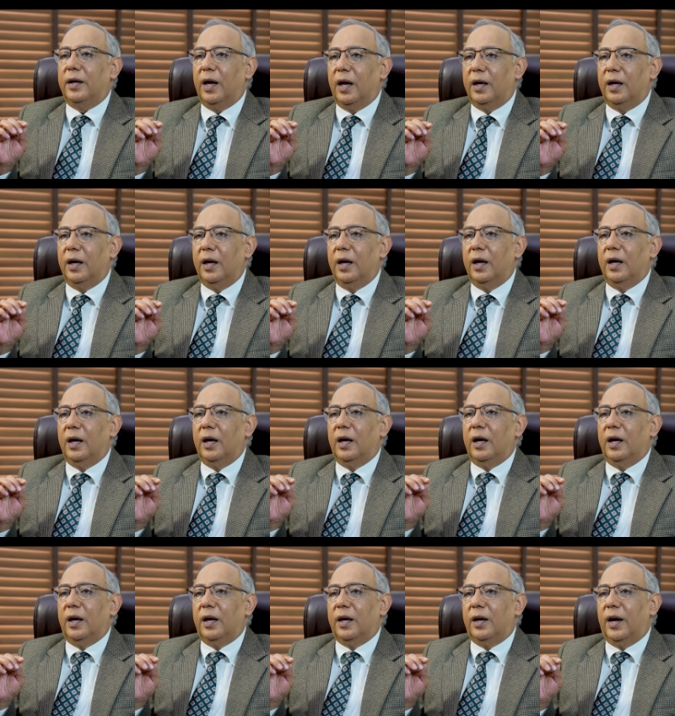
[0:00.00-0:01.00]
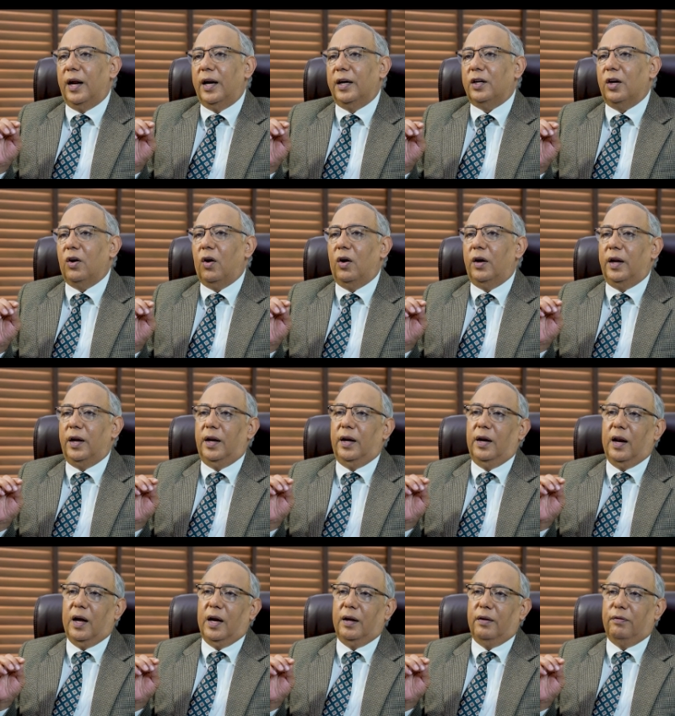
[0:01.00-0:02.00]
done later on
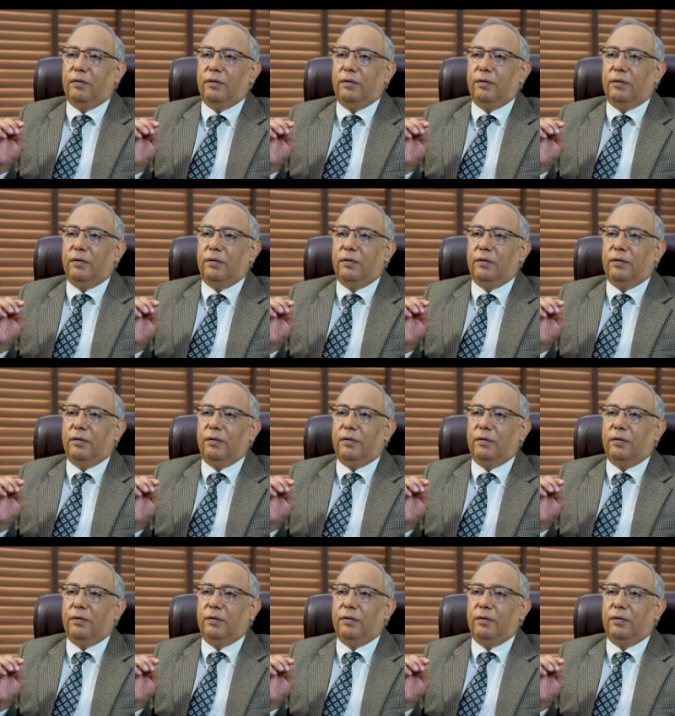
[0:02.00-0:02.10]
in life.